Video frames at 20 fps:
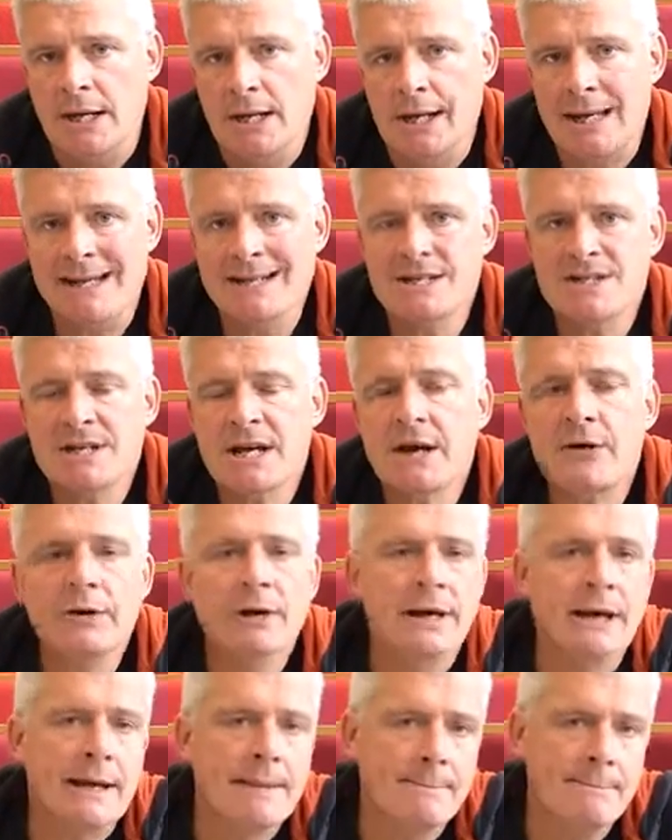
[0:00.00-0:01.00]

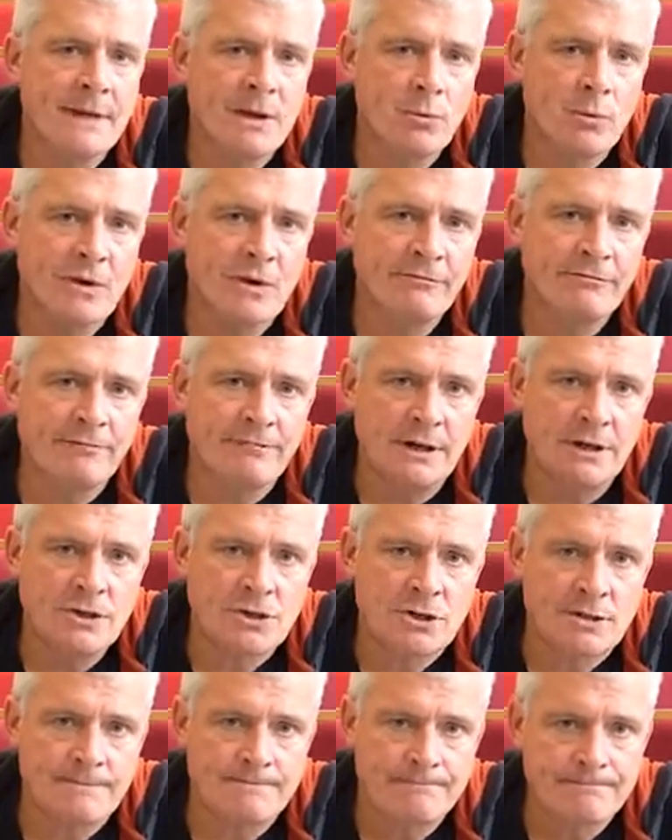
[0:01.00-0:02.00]
interrogate MYT1
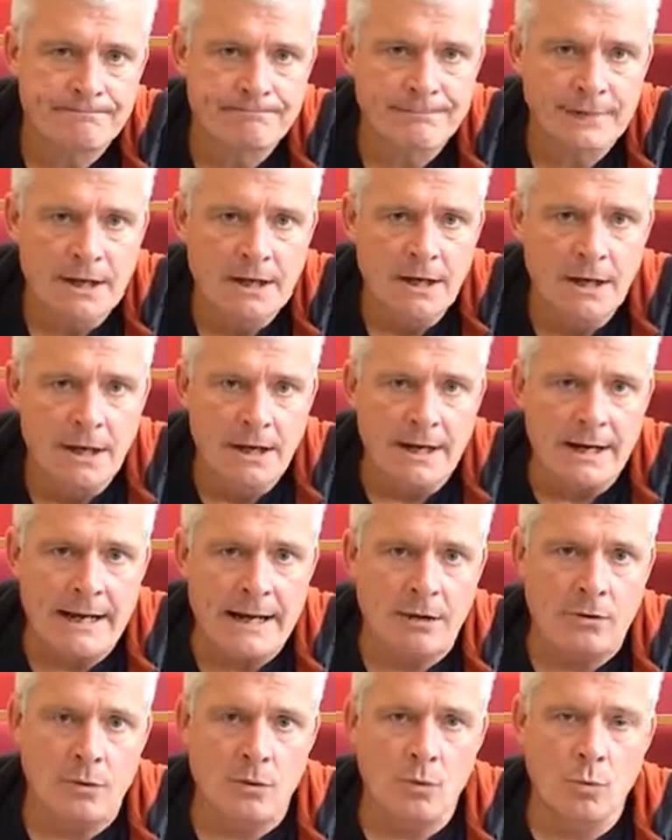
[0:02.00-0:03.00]
function.
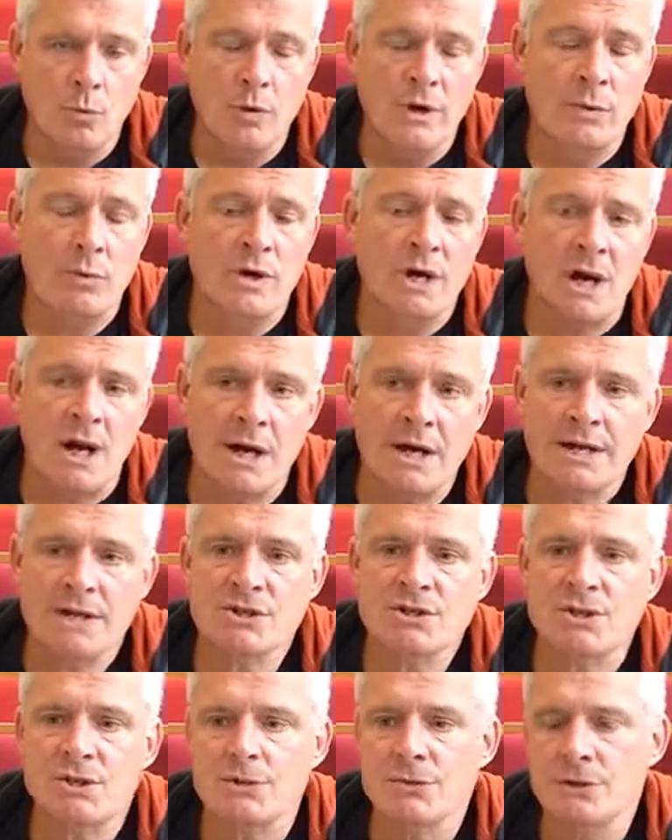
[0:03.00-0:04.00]
Now, we would like
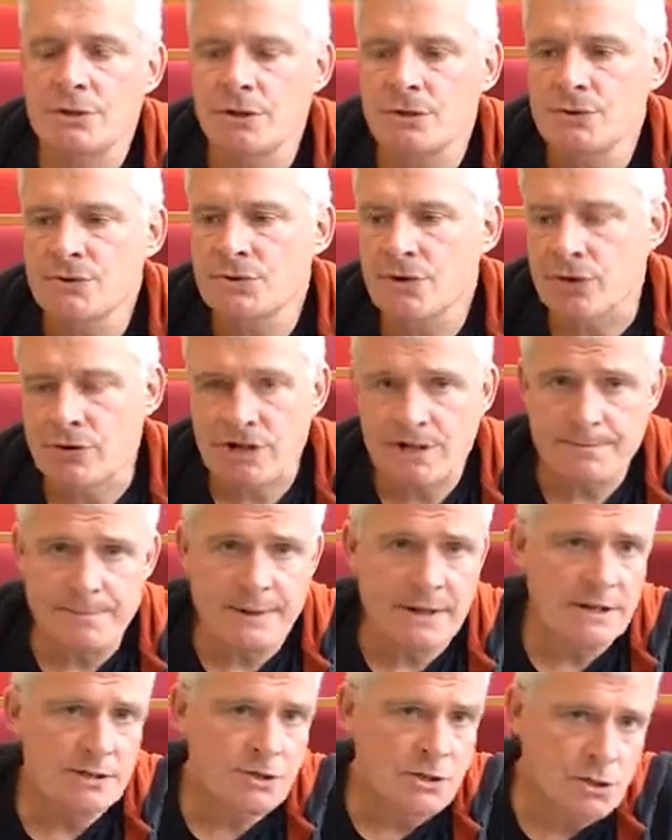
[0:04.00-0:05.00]
to use
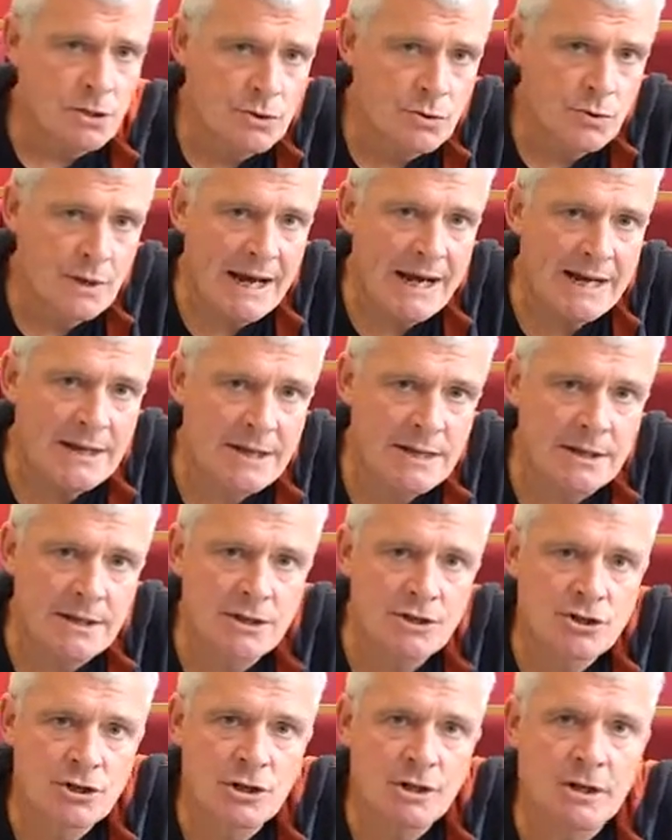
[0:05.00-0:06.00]
CRISPR to edit the
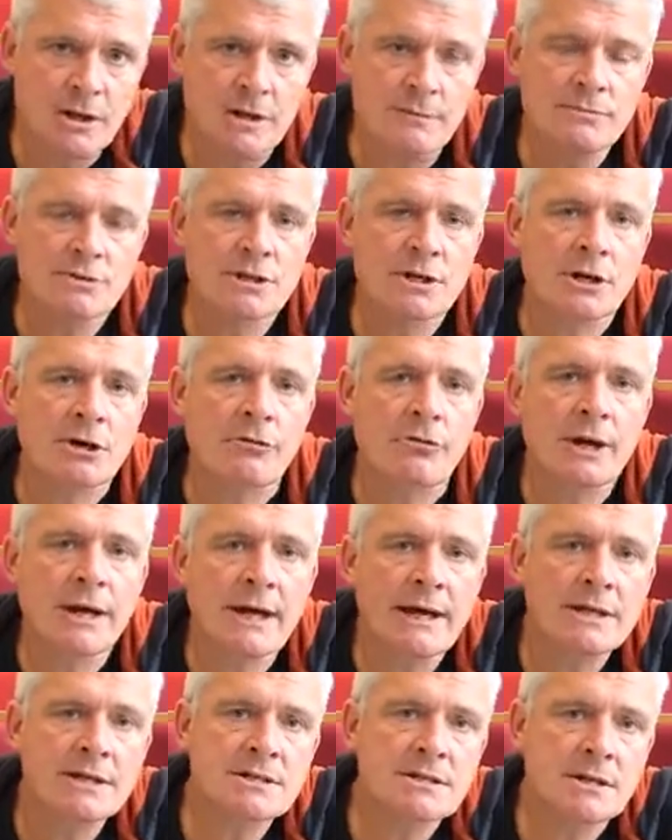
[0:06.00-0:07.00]
genome to
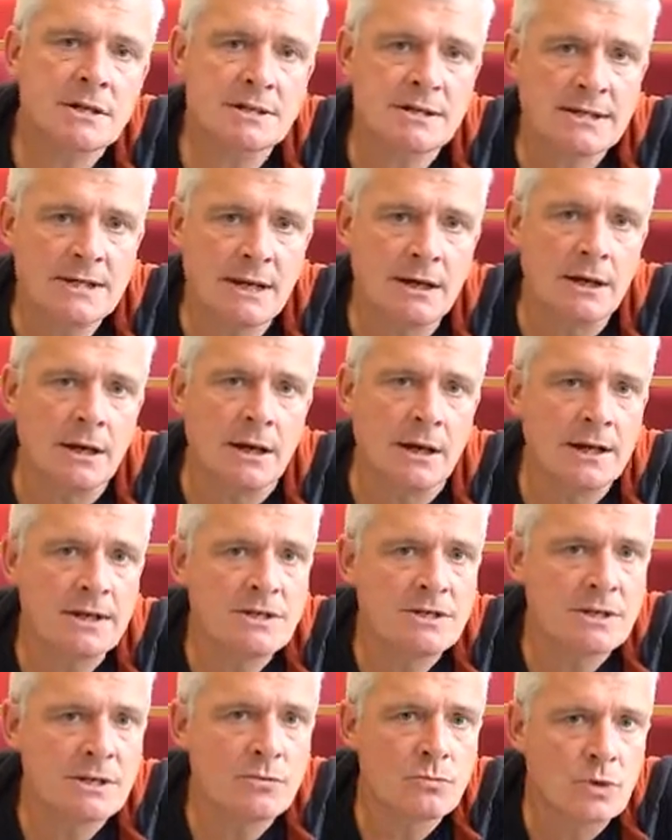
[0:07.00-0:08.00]
create cell
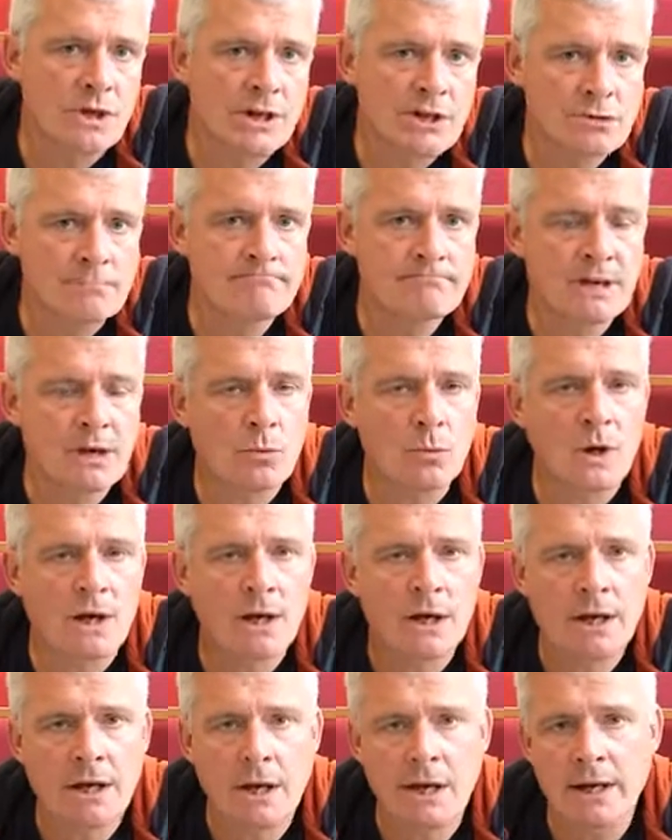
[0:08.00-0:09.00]
lines in which MYT1
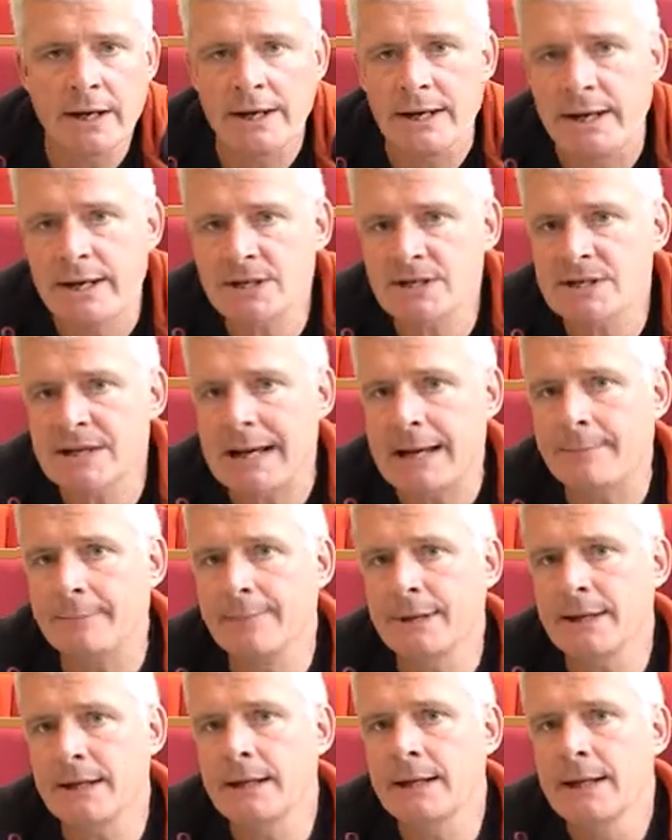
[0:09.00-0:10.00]
kinase can
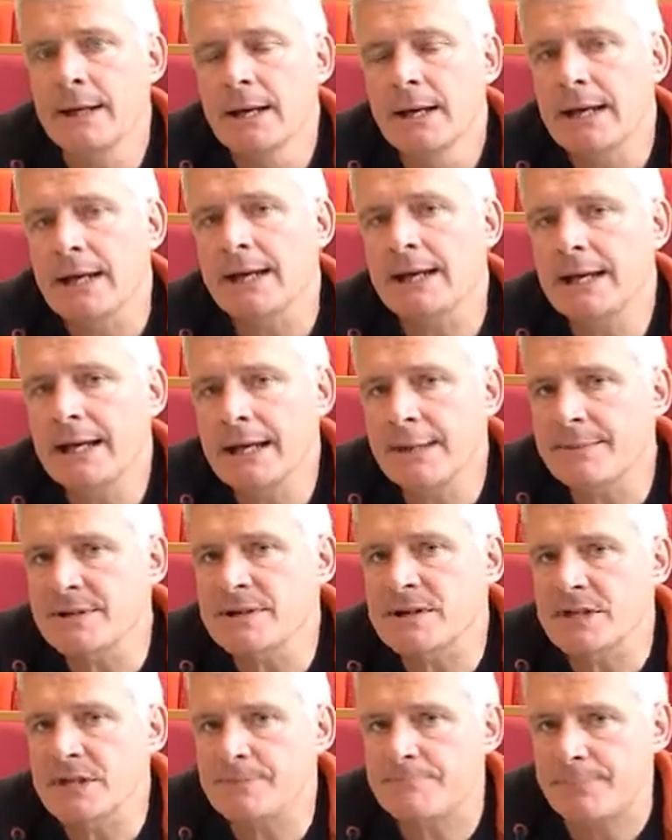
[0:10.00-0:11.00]
be
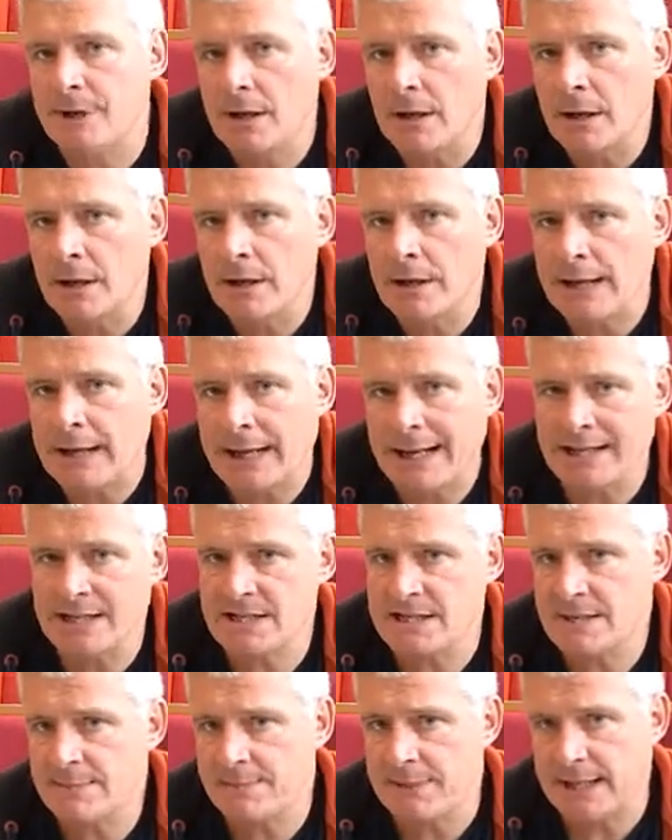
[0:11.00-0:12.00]
inhibited by
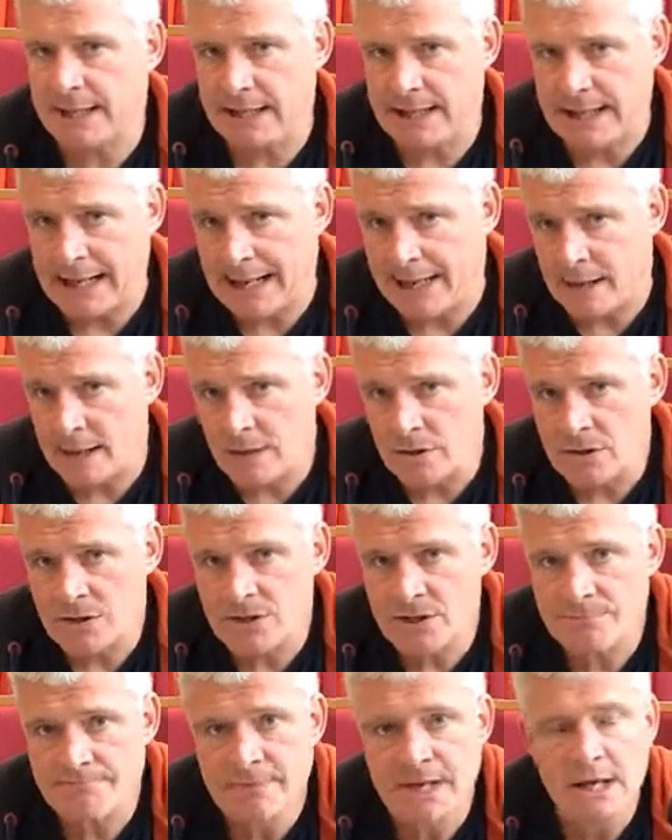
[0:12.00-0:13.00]
ATP analogues.